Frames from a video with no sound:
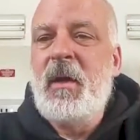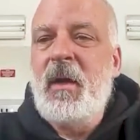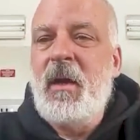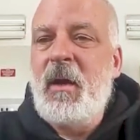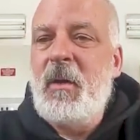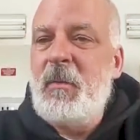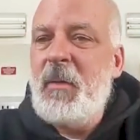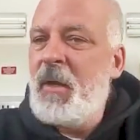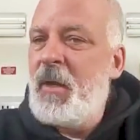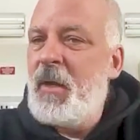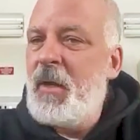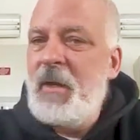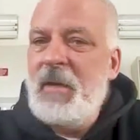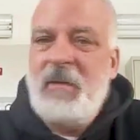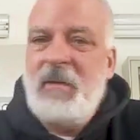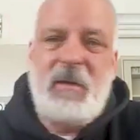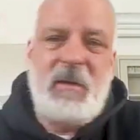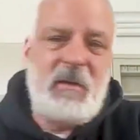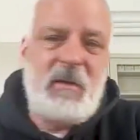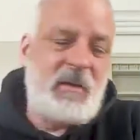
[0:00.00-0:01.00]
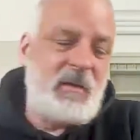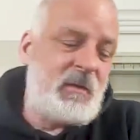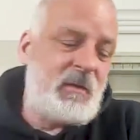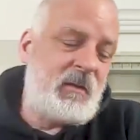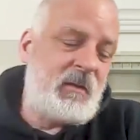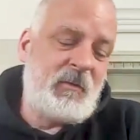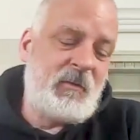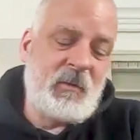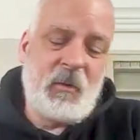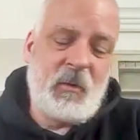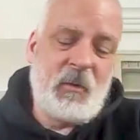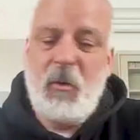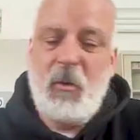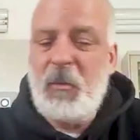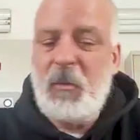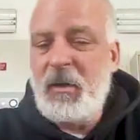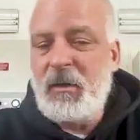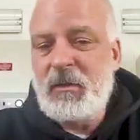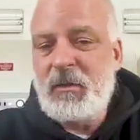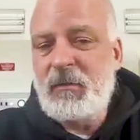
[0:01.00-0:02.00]
Um, again, and can deliver
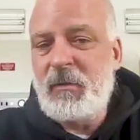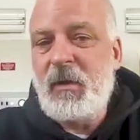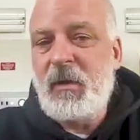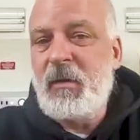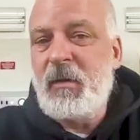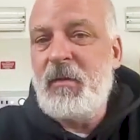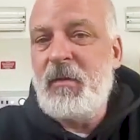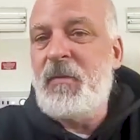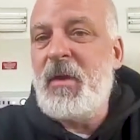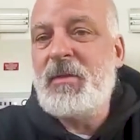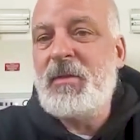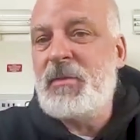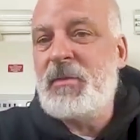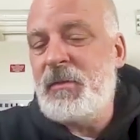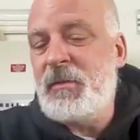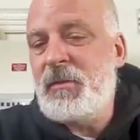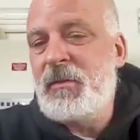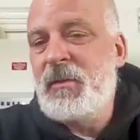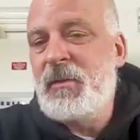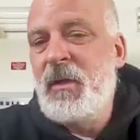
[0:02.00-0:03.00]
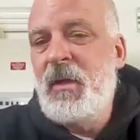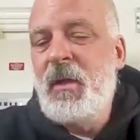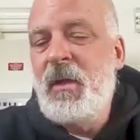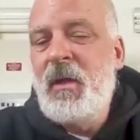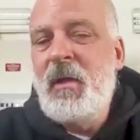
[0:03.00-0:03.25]
home runs for our investors.